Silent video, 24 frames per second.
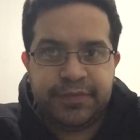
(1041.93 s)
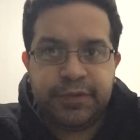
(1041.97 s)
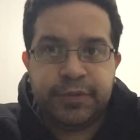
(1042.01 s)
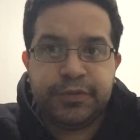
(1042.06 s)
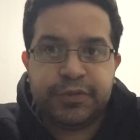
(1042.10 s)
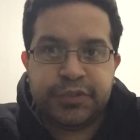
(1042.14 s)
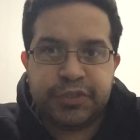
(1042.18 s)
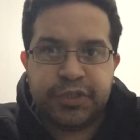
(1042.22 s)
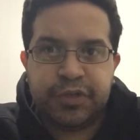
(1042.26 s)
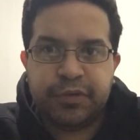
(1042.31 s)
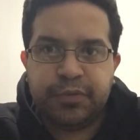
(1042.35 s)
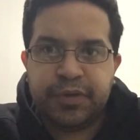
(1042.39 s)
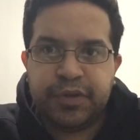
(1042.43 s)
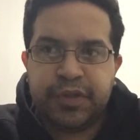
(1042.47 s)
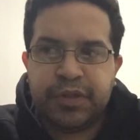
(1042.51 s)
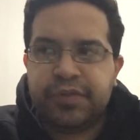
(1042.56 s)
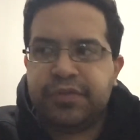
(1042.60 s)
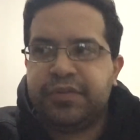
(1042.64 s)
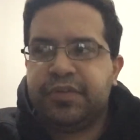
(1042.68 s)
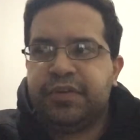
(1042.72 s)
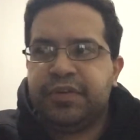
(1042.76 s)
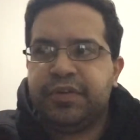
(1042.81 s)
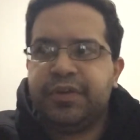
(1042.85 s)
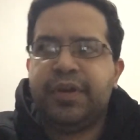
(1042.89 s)
future when you
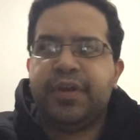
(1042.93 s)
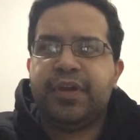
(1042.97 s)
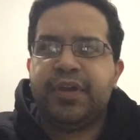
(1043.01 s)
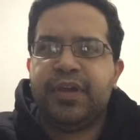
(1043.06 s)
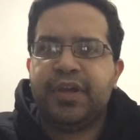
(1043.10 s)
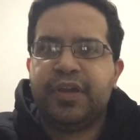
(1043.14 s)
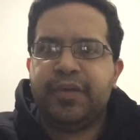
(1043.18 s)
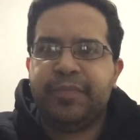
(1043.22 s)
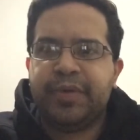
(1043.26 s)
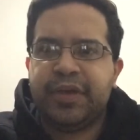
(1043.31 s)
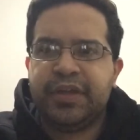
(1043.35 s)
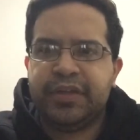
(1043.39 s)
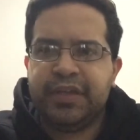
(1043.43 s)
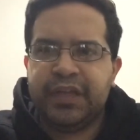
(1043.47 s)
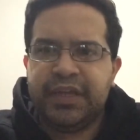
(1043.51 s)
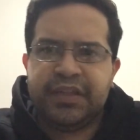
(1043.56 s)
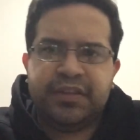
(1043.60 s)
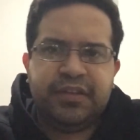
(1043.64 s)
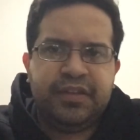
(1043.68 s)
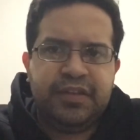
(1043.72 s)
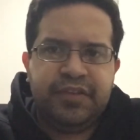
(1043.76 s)
start talking about like